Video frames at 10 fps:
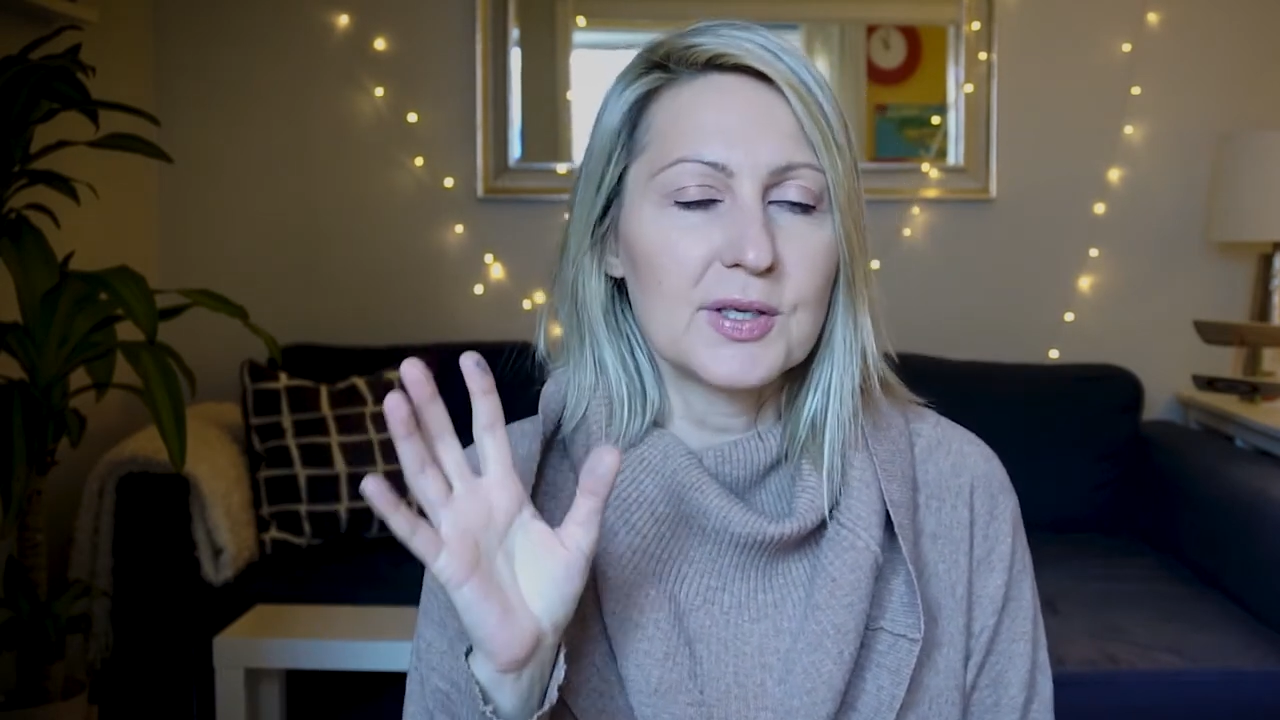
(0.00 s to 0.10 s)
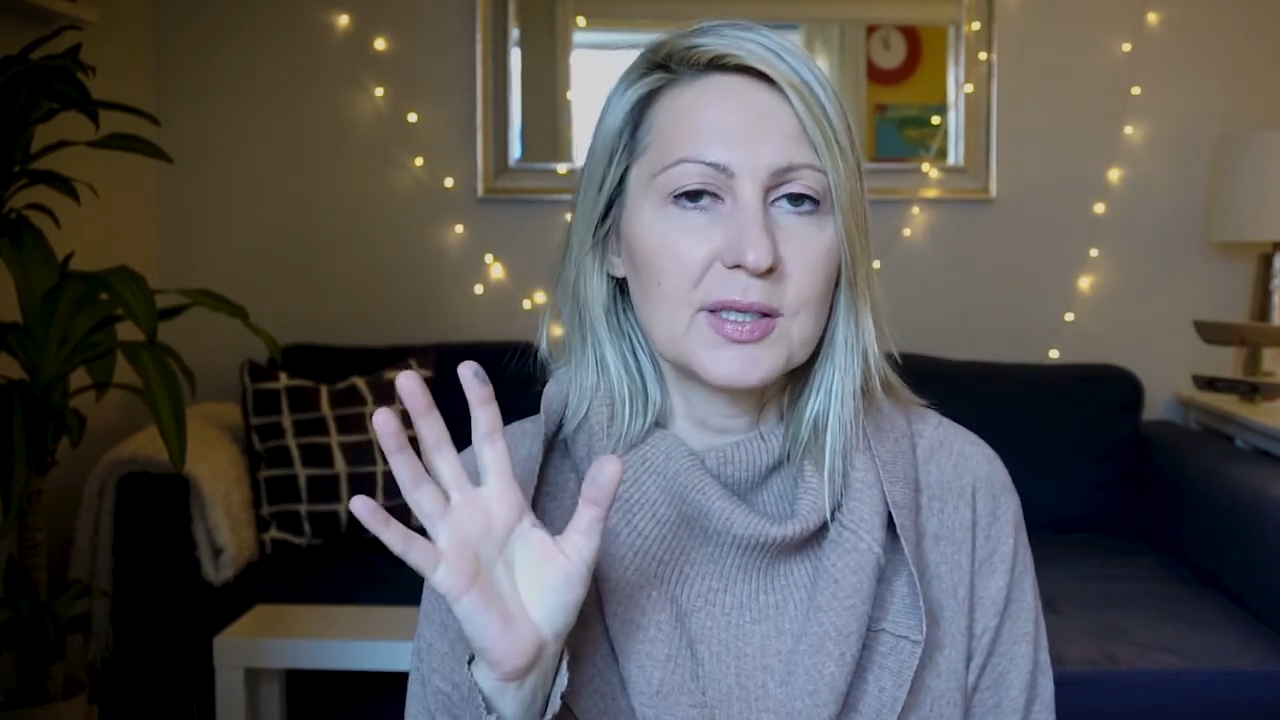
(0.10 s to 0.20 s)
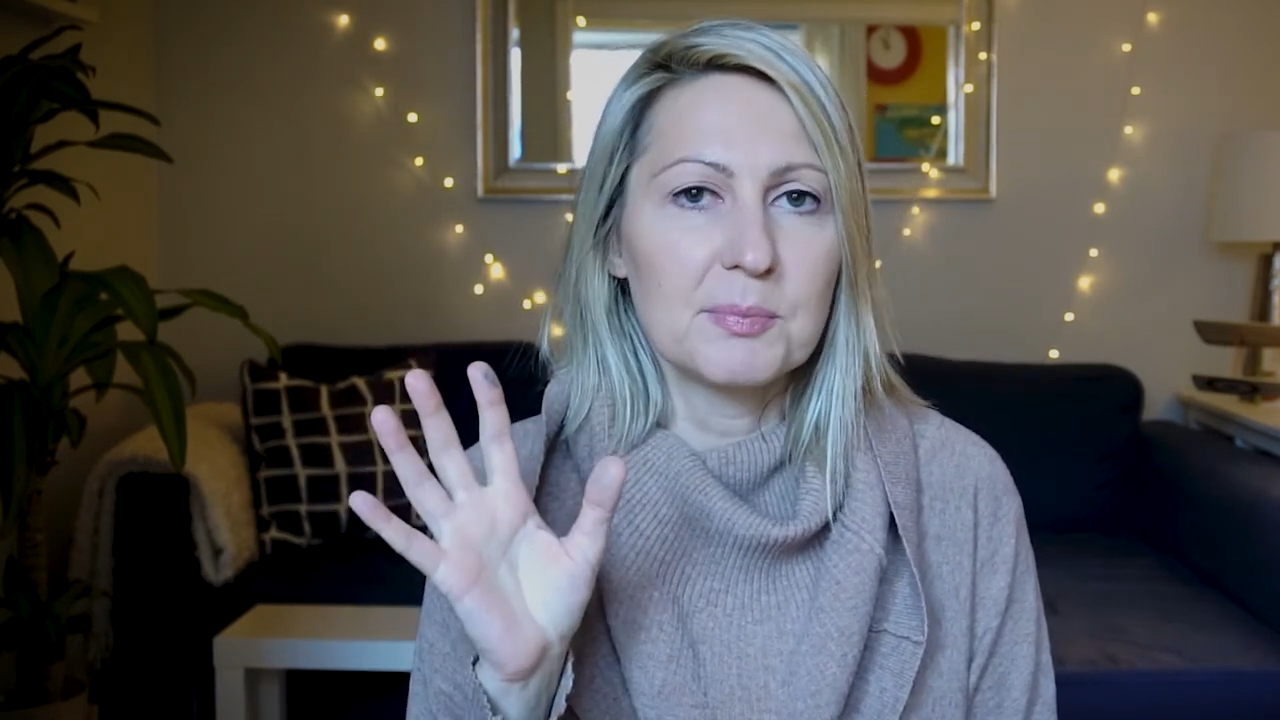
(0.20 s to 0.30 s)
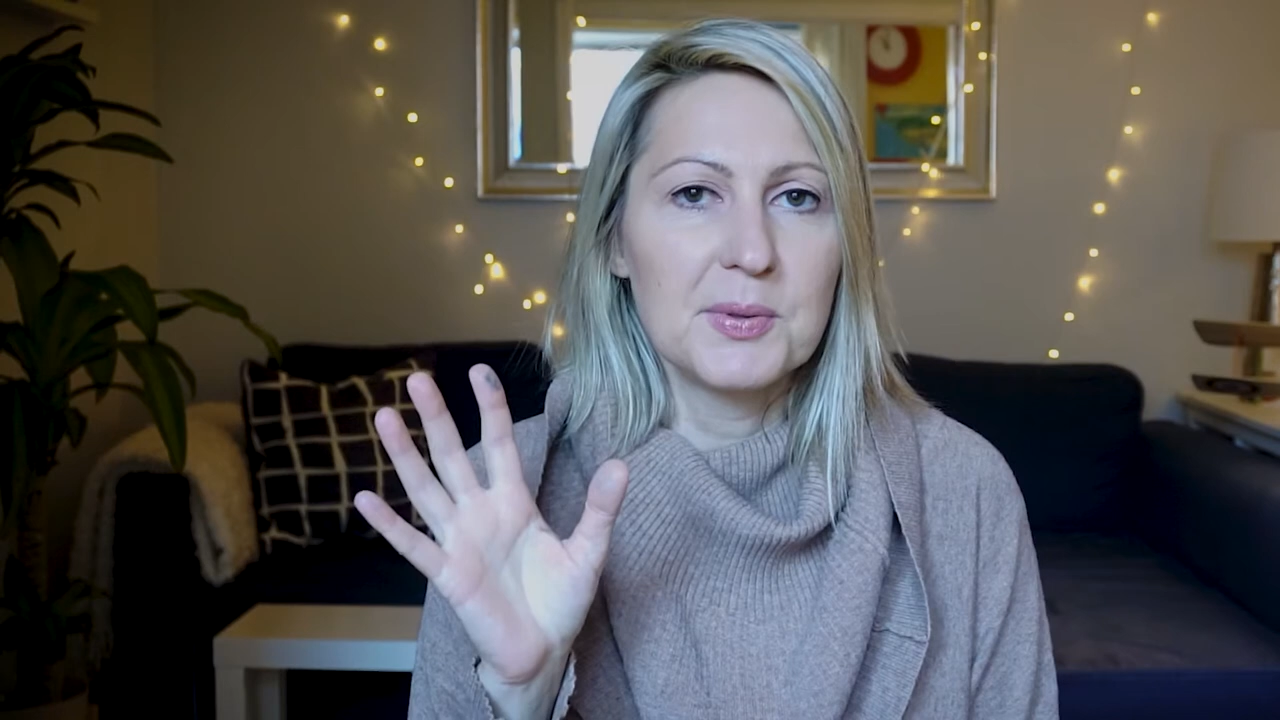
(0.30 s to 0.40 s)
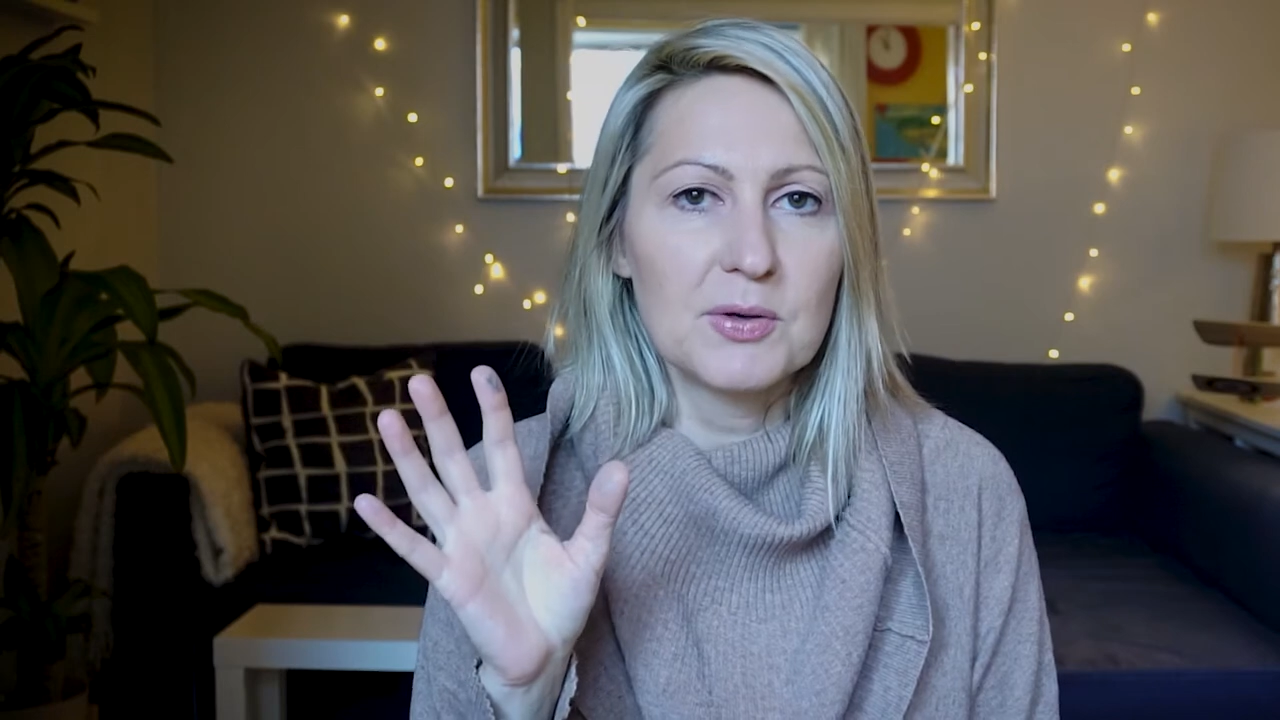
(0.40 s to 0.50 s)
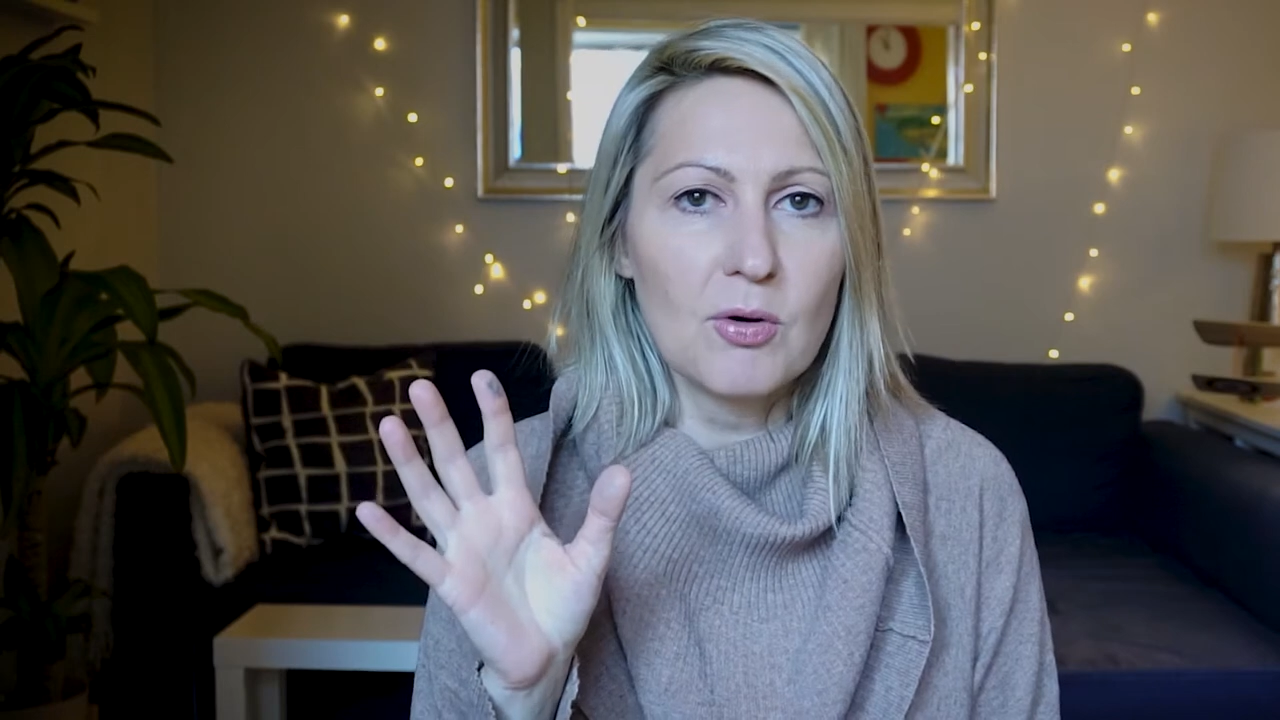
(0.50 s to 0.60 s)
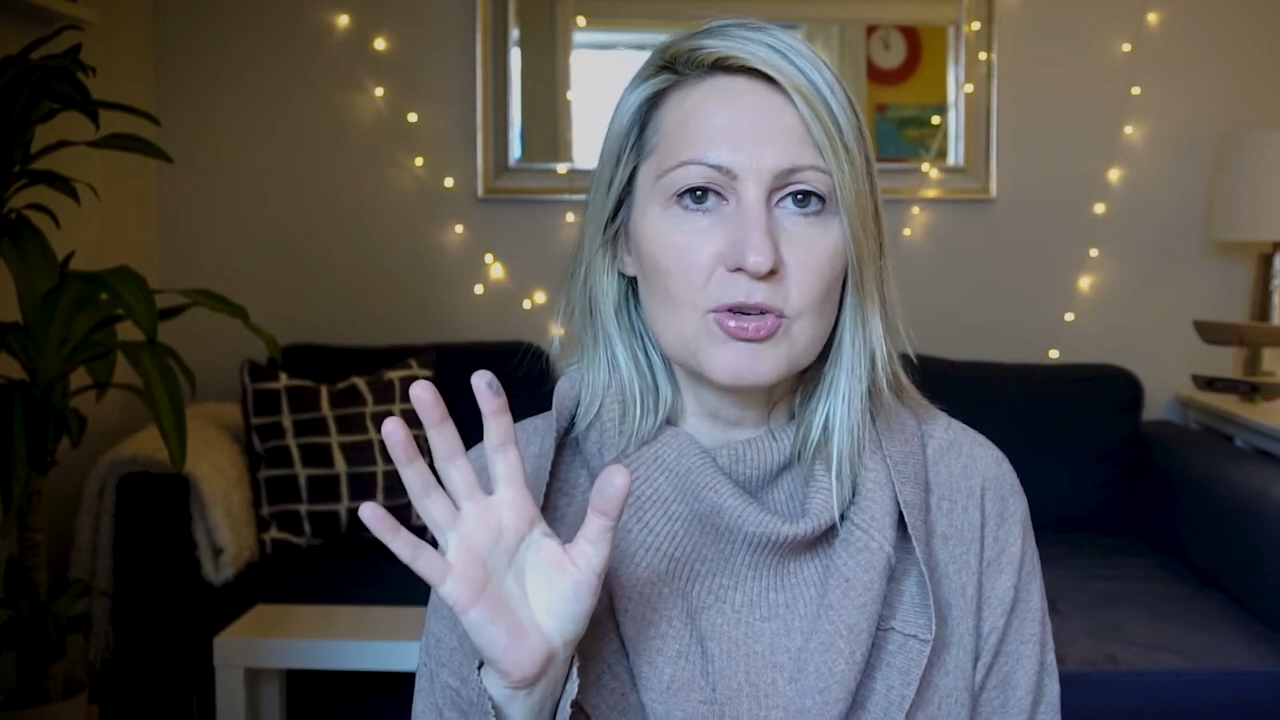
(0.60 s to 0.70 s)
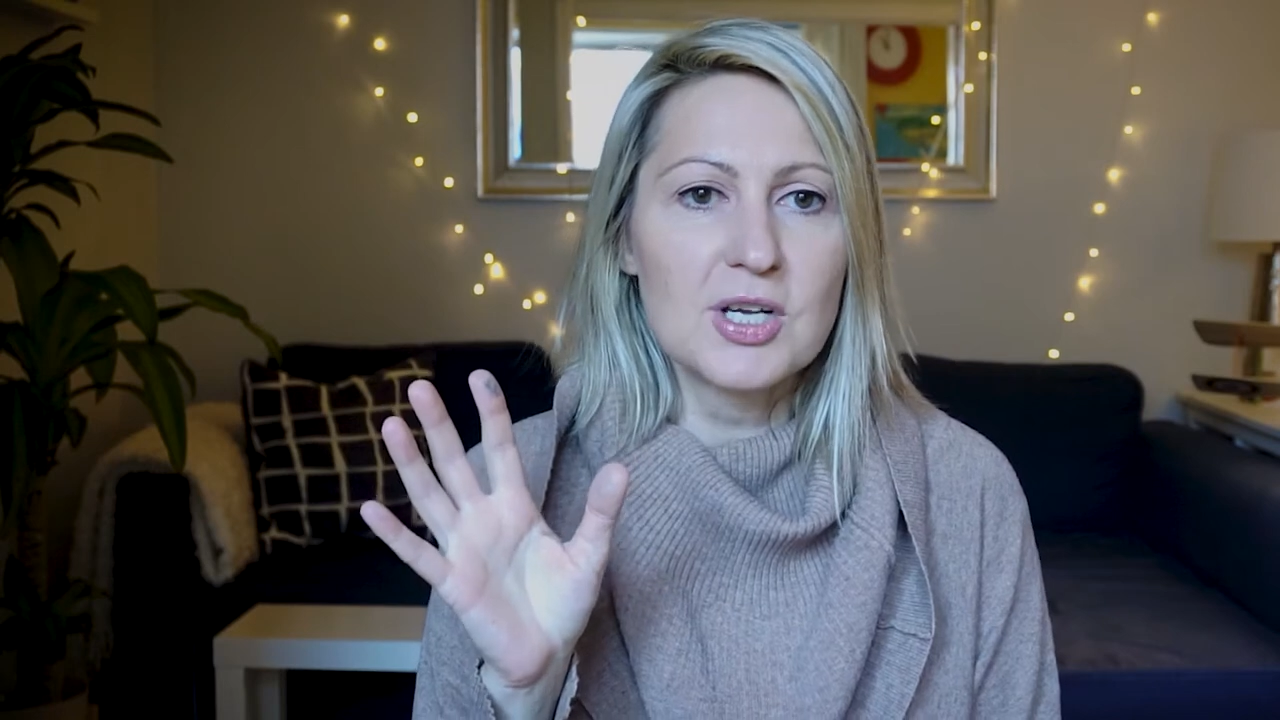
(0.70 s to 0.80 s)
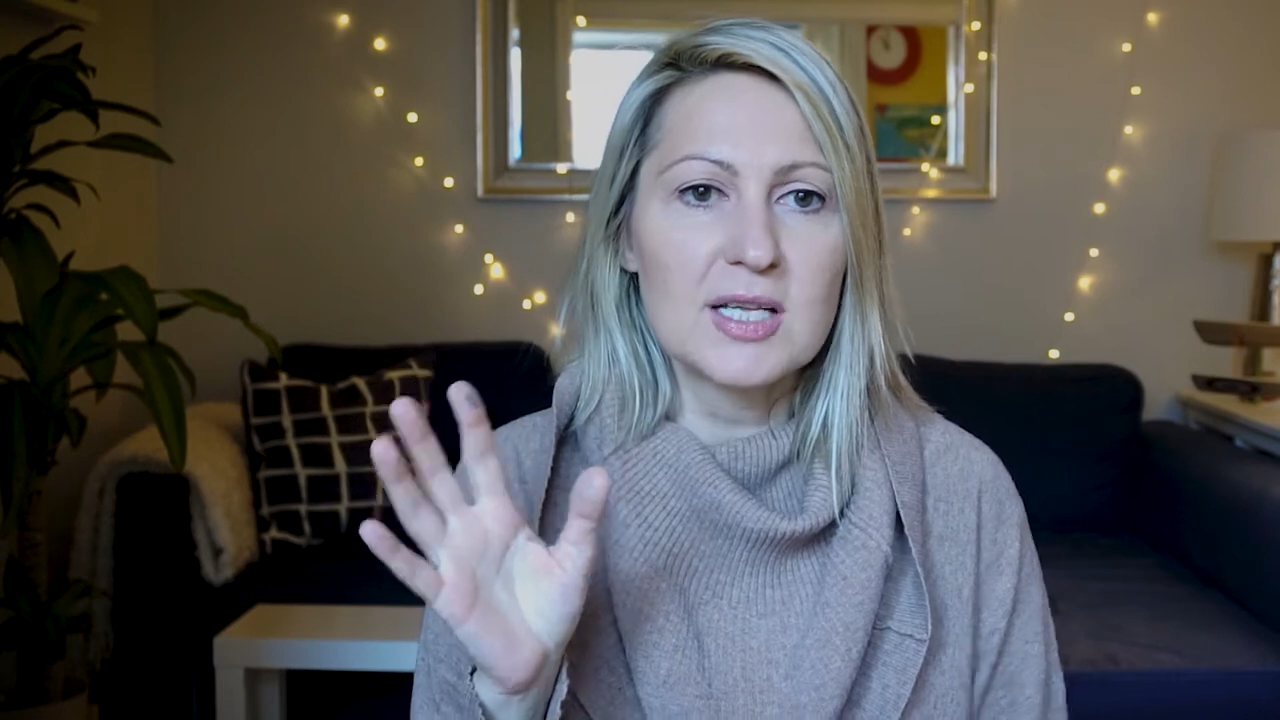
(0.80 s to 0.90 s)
during the B-roll